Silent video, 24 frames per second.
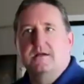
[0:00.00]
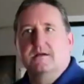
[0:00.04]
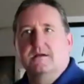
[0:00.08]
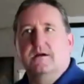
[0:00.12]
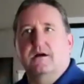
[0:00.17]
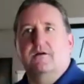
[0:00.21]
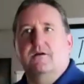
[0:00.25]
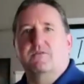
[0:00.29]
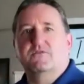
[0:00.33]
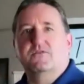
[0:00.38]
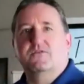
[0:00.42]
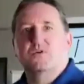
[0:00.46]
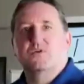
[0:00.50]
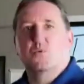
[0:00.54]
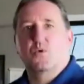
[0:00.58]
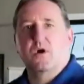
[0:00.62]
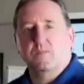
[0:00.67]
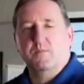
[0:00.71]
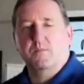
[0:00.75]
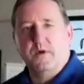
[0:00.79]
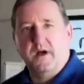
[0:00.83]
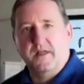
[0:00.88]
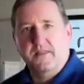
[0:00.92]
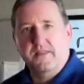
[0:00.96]
After
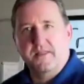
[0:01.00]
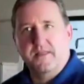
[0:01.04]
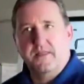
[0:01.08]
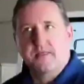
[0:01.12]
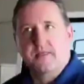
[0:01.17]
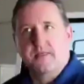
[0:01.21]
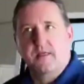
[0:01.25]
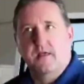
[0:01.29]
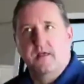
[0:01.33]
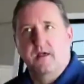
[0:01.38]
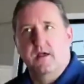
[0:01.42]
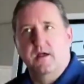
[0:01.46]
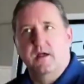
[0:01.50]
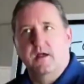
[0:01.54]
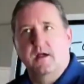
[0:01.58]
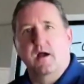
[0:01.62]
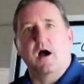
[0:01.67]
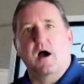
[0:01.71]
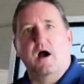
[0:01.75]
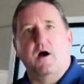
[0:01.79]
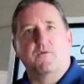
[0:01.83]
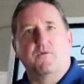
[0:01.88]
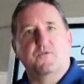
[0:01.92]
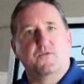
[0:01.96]
1 month,
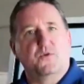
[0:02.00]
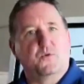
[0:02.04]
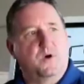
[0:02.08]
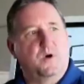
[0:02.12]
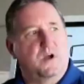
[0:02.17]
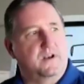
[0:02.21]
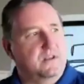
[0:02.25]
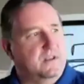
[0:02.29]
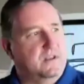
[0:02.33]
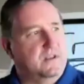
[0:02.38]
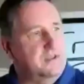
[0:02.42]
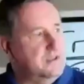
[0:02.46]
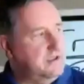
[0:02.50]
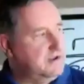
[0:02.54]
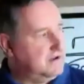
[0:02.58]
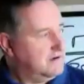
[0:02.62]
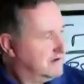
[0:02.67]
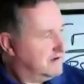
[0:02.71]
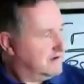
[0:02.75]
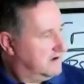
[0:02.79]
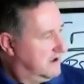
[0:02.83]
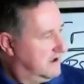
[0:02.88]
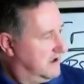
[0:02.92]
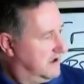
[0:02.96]
after 1 year,
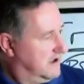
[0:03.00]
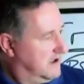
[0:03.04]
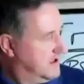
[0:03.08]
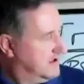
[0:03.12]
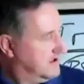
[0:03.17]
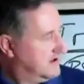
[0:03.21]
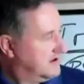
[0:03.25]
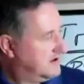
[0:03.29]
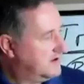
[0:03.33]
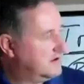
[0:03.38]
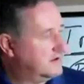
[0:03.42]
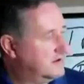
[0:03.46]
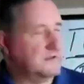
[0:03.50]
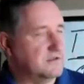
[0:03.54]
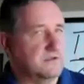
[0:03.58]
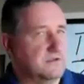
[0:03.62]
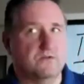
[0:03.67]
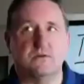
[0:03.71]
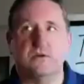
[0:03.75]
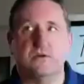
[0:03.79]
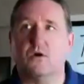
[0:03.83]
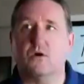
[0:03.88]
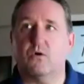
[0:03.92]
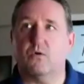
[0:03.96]
you
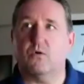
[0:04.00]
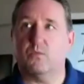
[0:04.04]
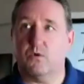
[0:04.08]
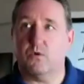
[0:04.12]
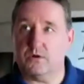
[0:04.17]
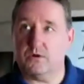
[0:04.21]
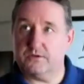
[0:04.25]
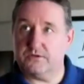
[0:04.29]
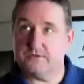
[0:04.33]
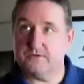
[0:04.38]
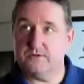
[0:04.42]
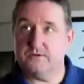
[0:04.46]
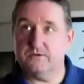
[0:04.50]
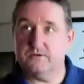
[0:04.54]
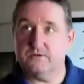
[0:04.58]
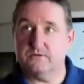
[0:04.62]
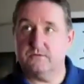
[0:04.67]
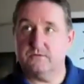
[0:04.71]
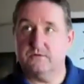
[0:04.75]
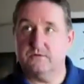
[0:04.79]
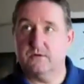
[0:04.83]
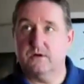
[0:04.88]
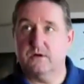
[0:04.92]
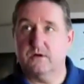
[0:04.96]
know what to
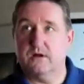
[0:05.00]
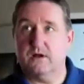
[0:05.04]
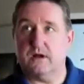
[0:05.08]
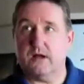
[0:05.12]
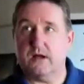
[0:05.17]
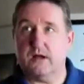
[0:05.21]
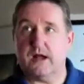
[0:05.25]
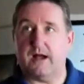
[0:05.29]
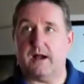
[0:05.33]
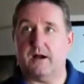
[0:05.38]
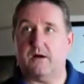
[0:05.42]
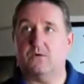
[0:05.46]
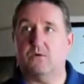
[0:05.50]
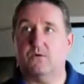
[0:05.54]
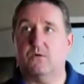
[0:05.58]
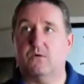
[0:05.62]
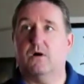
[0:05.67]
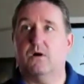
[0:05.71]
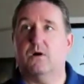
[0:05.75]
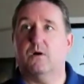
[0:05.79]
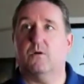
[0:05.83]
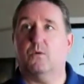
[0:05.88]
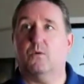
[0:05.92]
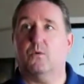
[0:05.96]
do, how,
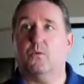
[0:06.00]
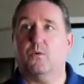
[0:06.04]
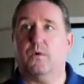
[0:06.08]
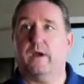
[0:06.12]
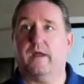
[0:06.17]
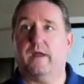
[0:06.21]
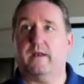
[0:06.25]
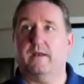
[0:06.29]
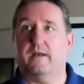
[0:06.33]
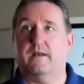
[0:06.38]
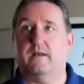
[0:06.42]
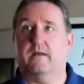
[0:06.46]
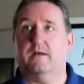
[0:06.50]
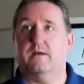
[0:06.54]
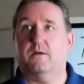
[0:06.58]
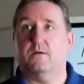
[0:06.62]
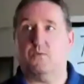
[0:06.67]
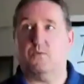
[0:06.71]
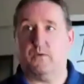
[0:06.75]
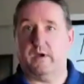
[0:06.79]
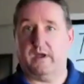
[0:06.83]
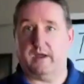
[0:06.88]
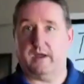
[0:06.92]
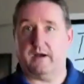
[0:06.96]
when,
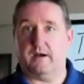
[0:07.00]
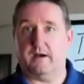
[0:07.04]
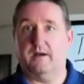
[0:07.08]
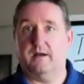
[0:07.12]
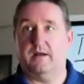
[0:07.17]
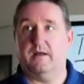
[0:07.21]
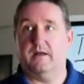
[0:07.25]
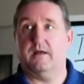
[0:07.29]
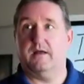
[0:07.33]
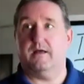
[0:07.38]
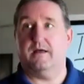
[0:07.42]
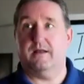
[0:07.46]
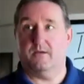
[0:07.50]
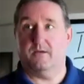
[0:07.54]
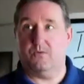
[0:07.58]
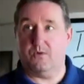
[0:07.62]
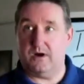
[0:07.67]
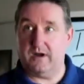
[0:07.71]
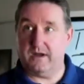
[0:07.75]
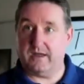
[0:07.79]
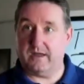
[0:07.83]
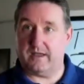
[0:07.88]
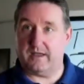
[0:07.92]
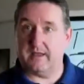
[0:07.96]
where, and
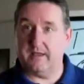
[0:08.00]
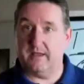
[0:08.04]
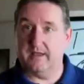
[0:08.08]
why.